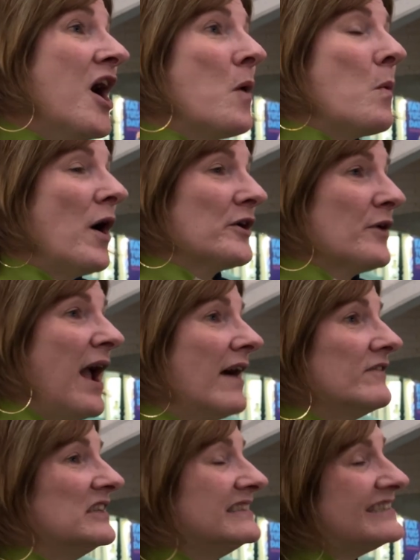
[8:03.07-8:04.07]
while you're
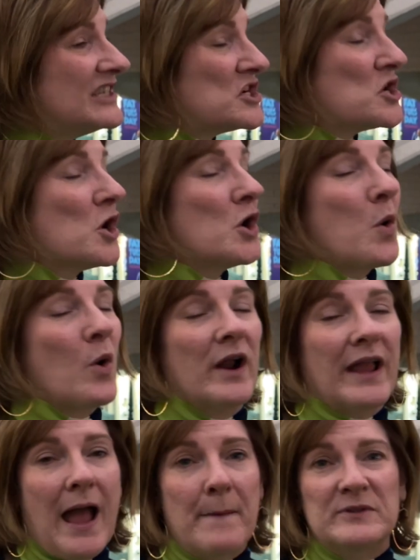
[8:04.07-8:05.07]
having dinner or a
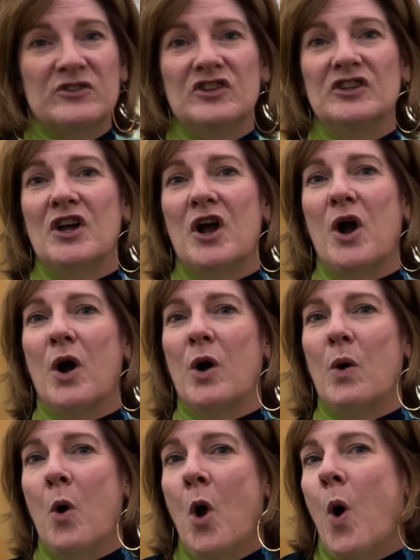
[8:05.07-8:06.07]

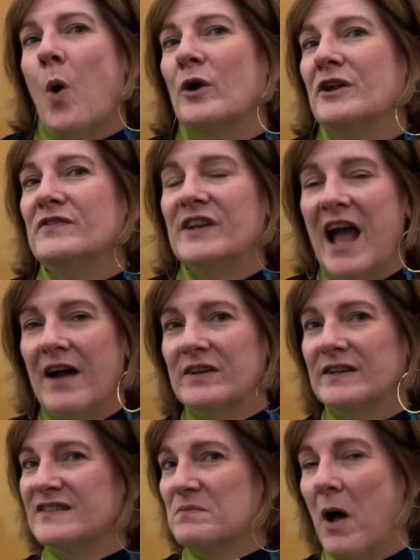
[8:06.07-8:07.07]
cappuccino or even
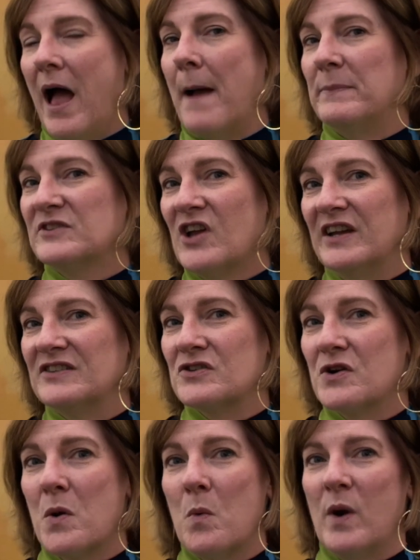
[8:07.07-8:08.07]
having a small
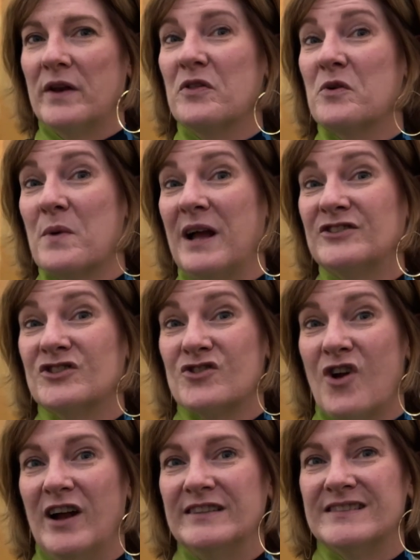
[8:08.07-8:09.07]
appetizer at one of the
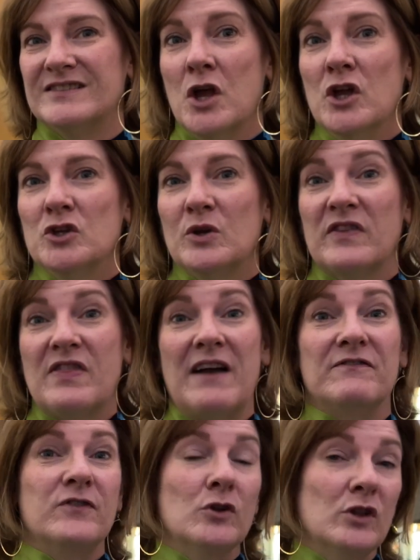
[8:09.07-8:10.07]
restaurants. You get that full